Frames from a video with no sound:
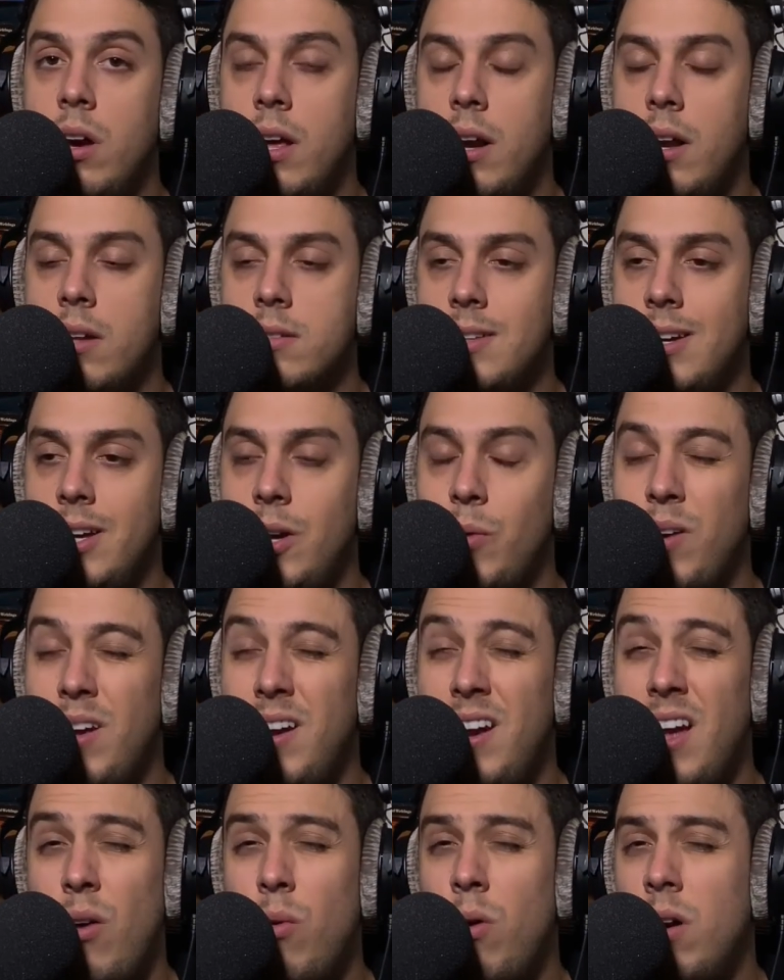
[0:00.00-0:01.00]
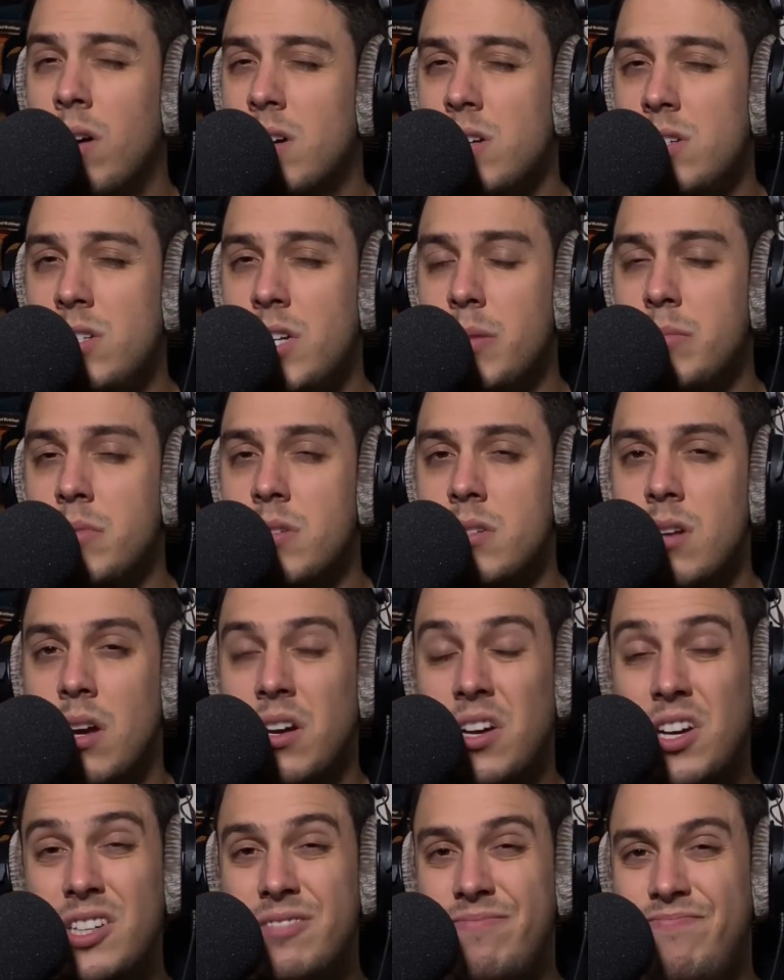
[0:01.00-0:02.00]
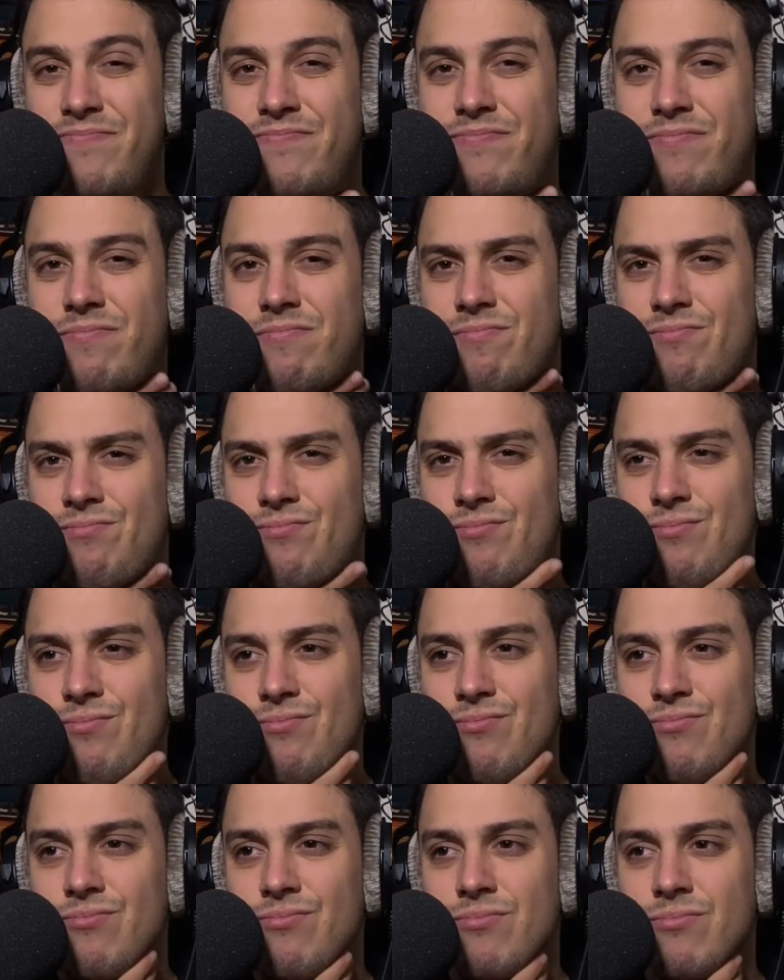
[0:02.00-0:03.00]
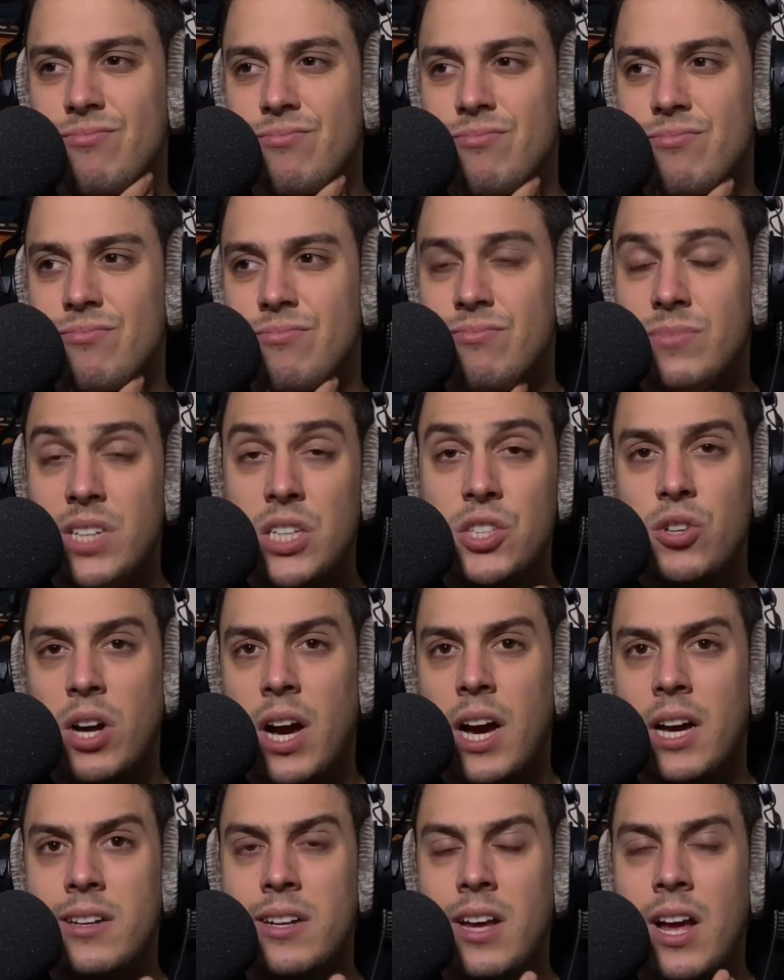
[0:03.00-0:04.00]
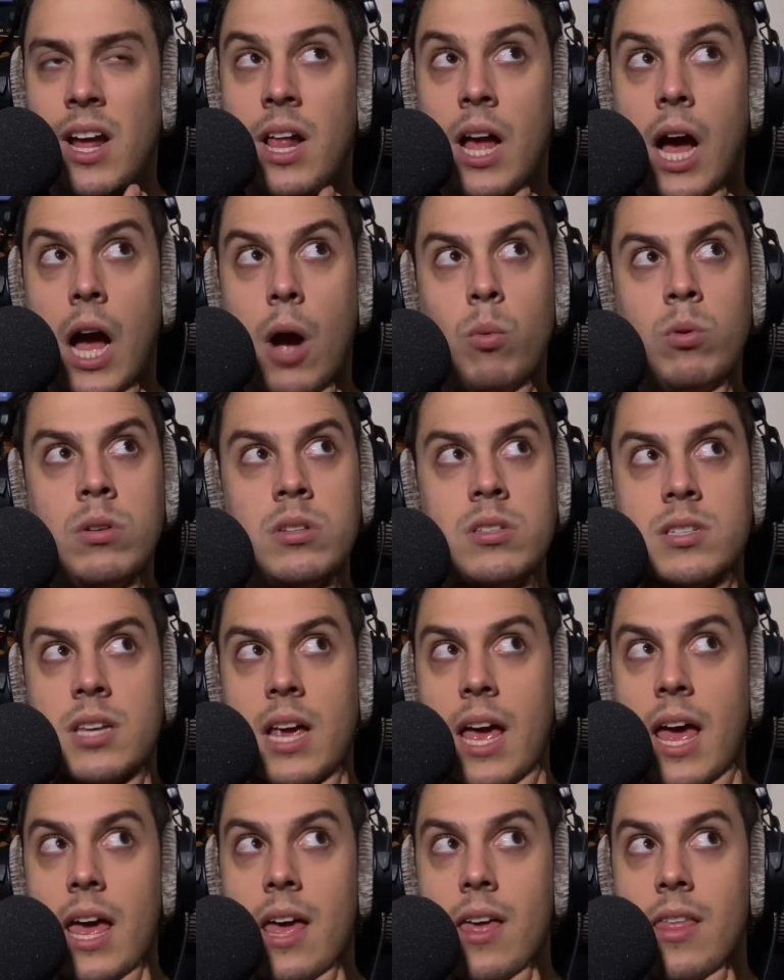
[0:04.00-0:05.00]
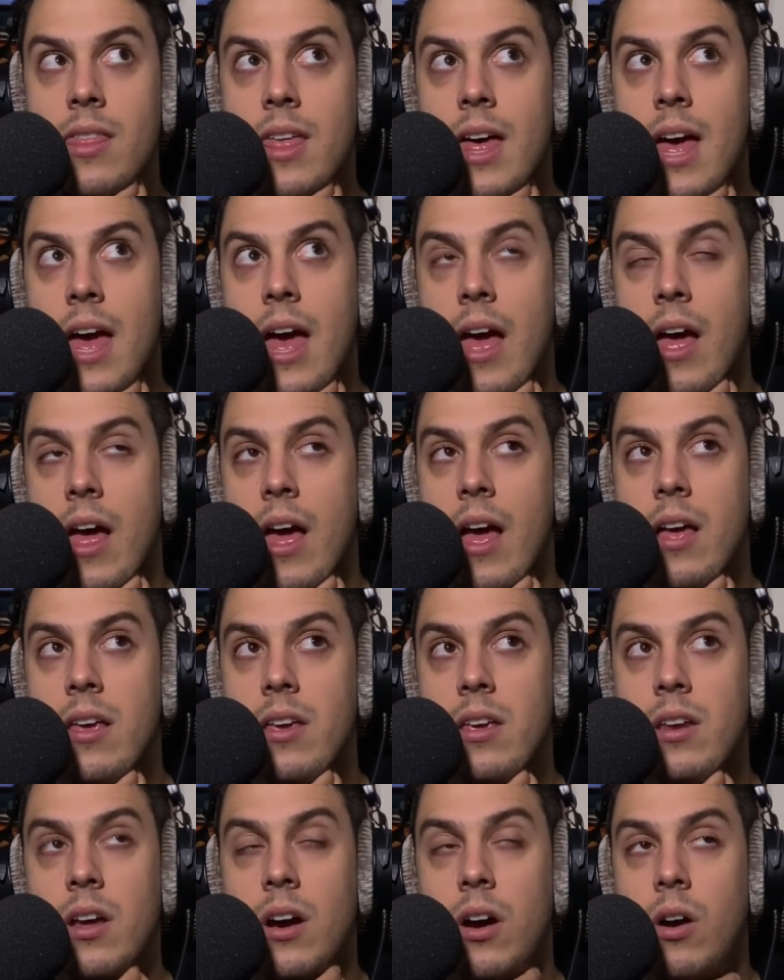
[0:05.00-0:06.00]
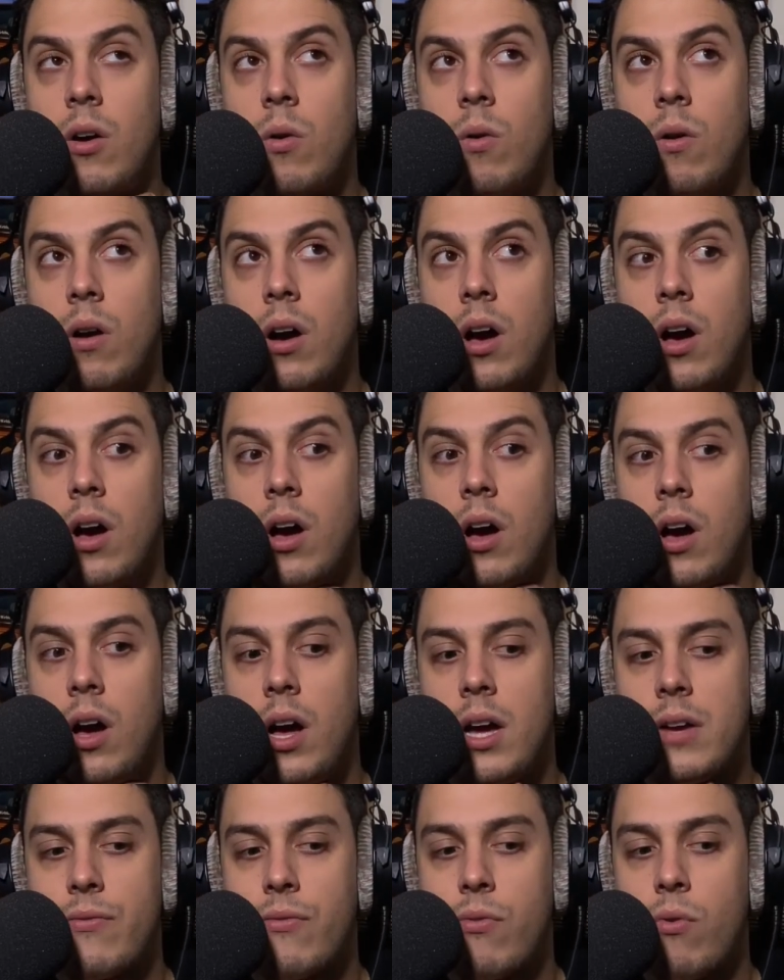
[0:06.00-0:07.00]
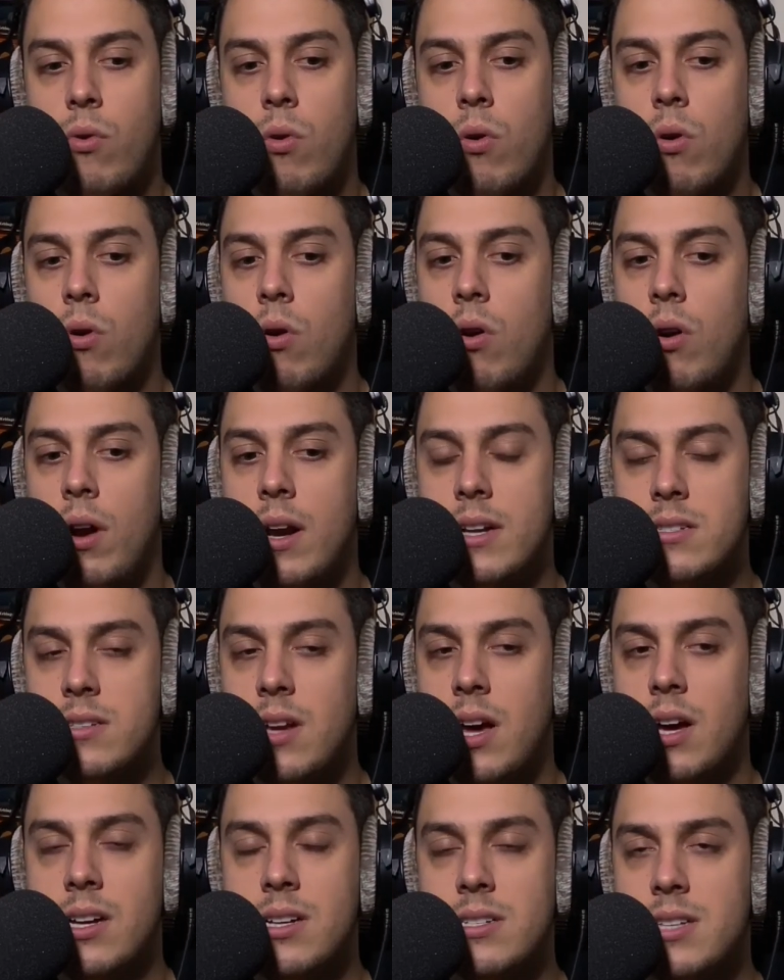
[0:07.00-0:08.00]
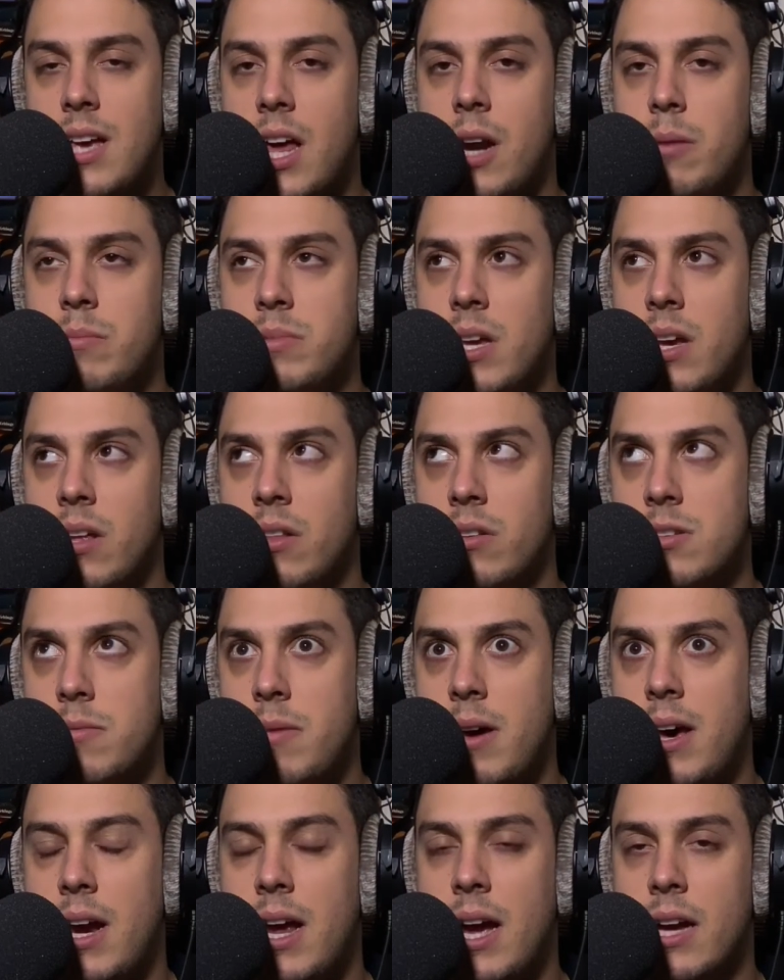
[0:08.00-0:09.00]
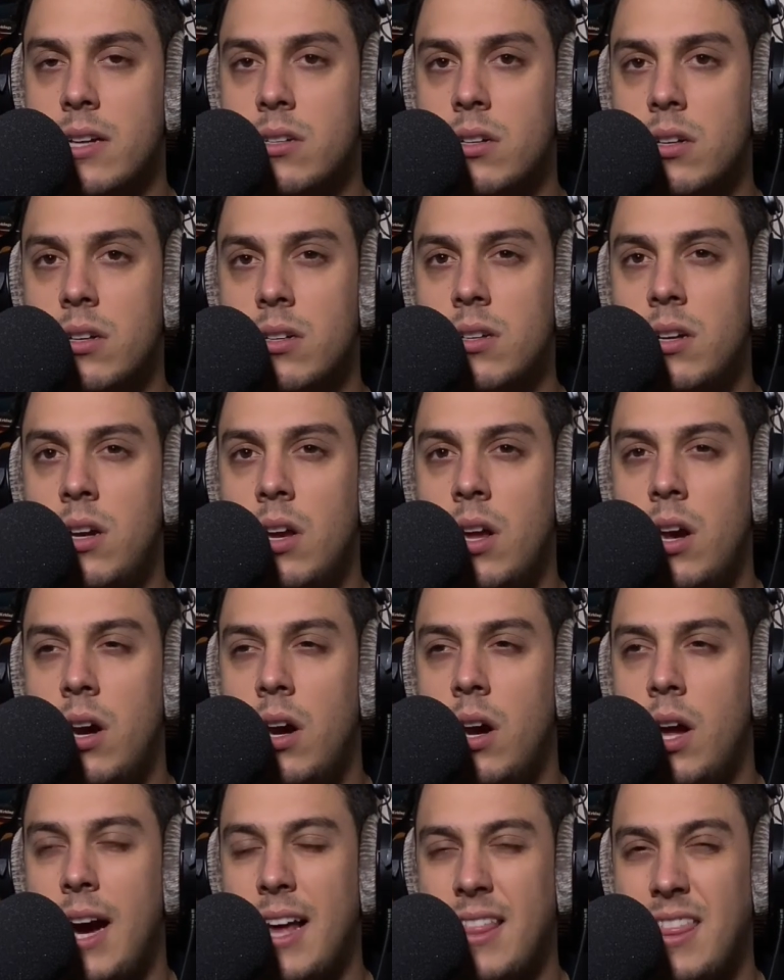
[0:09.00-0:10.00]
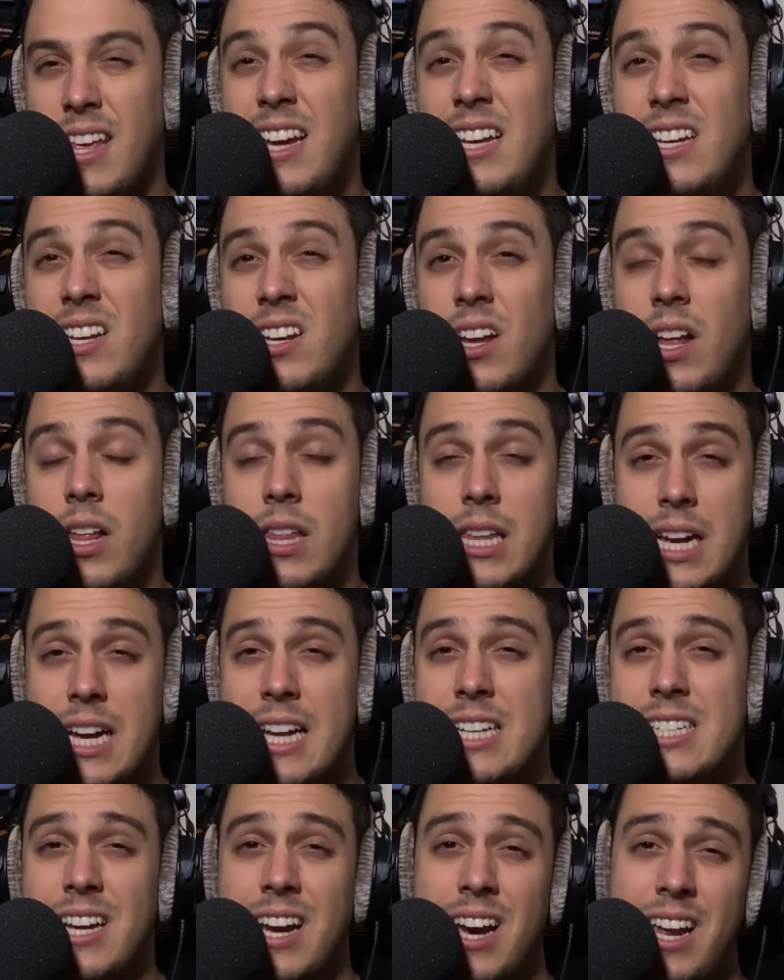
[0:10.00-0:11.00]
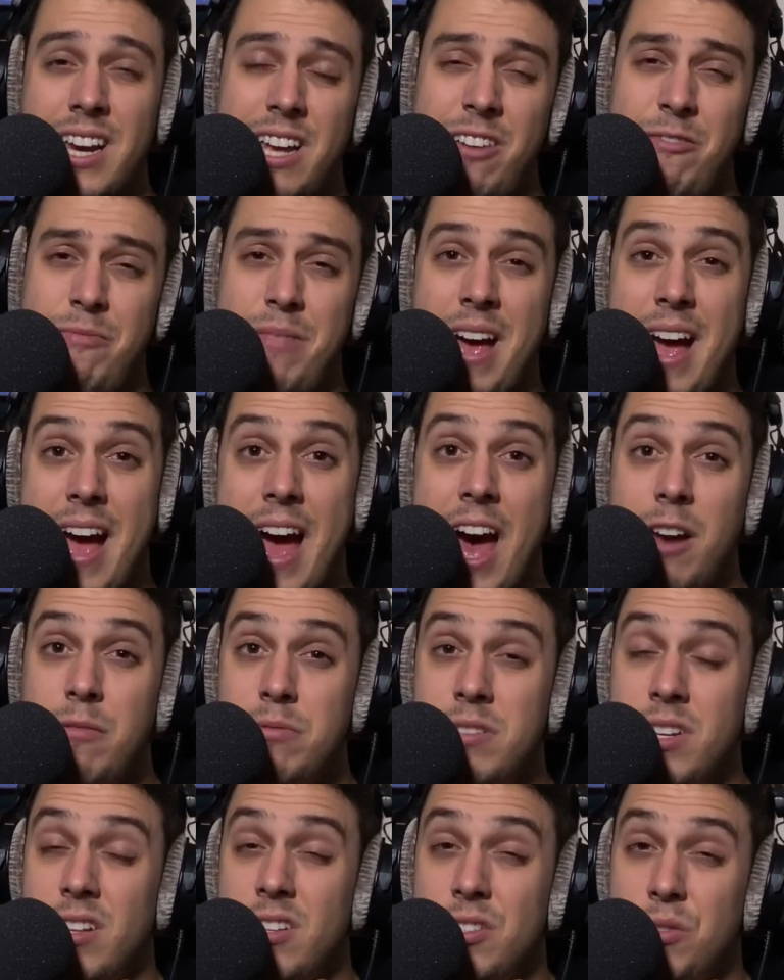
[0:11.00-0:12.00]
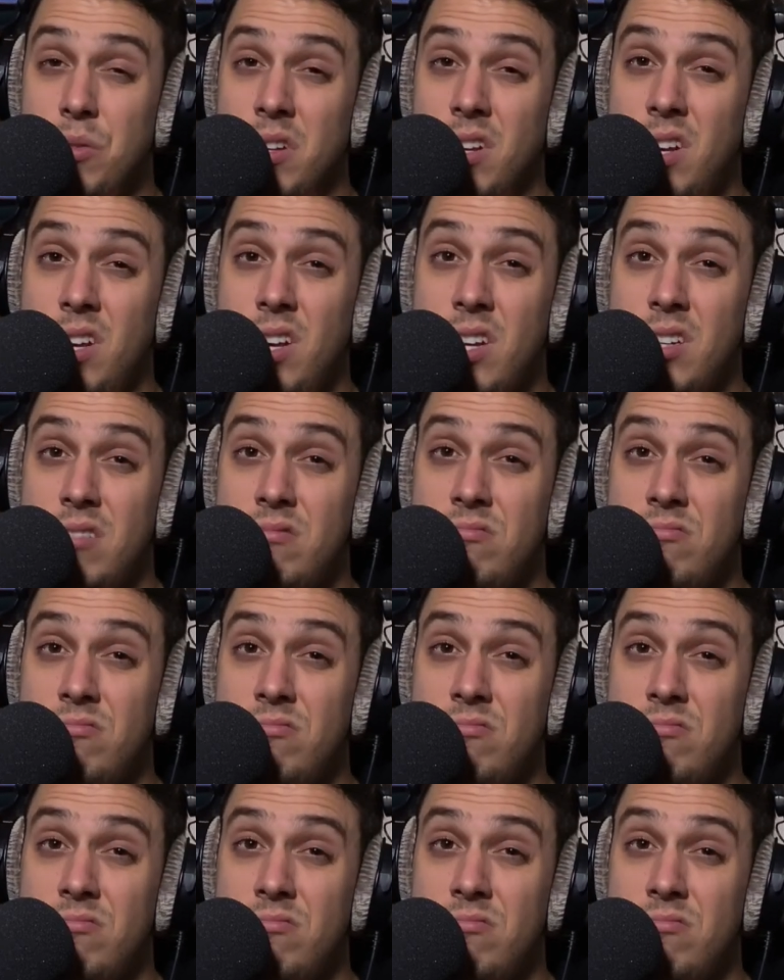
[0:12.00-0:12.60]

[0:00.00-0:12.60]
And I'll tell you right now, Uncut Gems is not good. They tried. I will say that, you know, uh, for, it's not because Adam Sandler's a bad actor. I think he did, like, because I got to give him that. Adam Sandler's really good.